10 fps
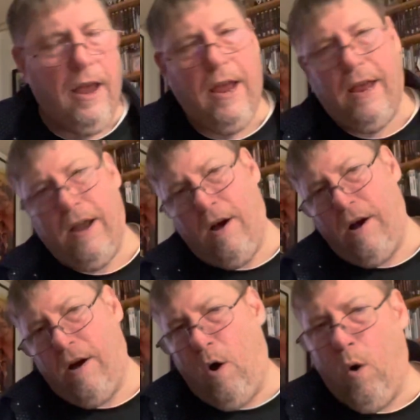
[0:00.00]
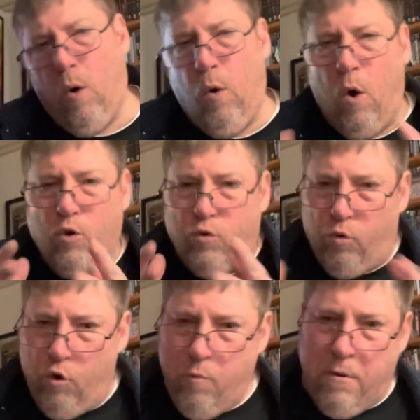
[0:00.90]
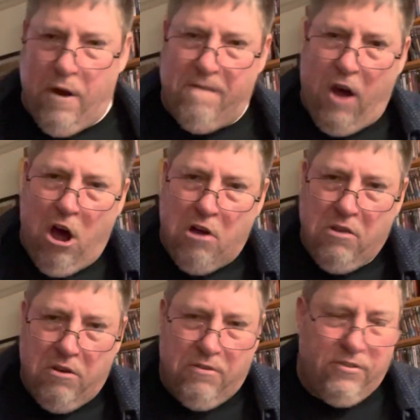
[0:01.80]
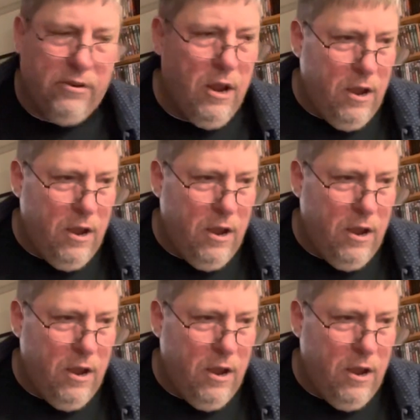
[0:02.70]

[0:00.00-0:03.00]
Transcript: and a whole group of others.